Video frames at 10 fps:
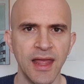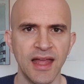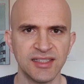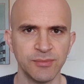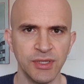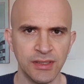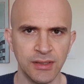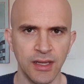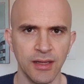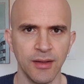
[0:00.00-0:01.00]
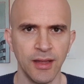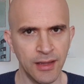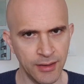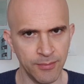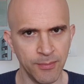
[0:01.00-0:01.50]
has been
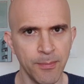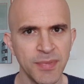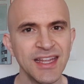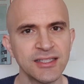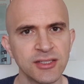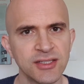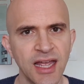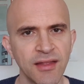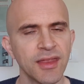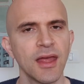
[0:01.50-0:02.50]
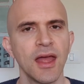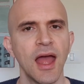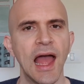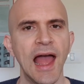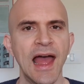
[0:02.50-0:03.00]
beaten to death,
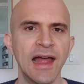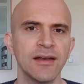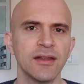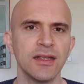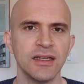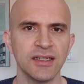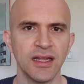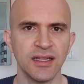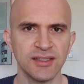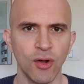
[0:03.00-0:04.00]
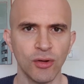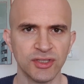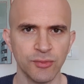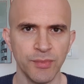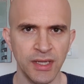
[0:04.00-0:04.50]
and he has
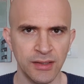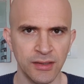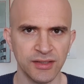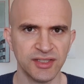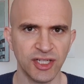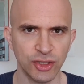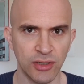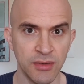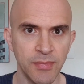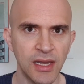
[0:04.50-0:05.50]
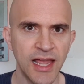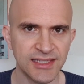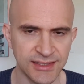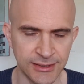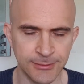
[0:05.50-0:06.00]
also been sexually
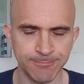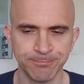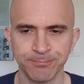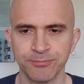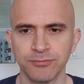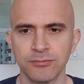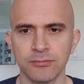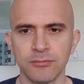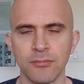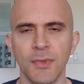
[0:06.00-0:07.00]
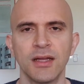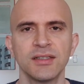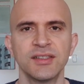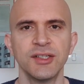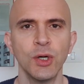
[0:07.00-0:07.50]
molested.
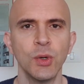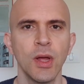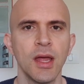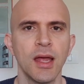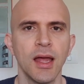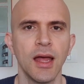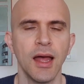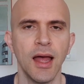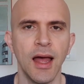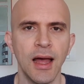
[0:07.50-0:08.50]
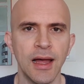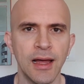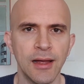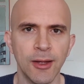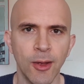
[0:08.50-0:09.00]
So
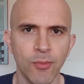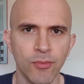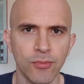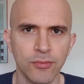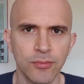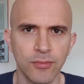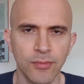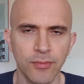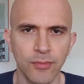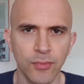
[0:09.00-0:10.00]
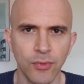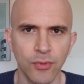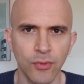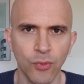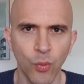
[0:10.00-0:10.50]

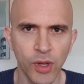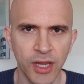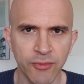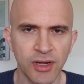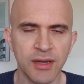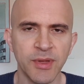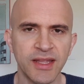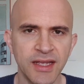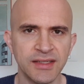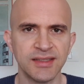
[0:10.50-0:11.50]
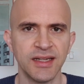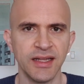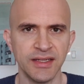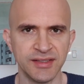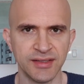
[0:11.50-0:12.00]
Will Henry Lee begins
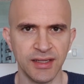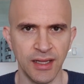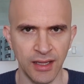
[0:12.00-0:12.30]
his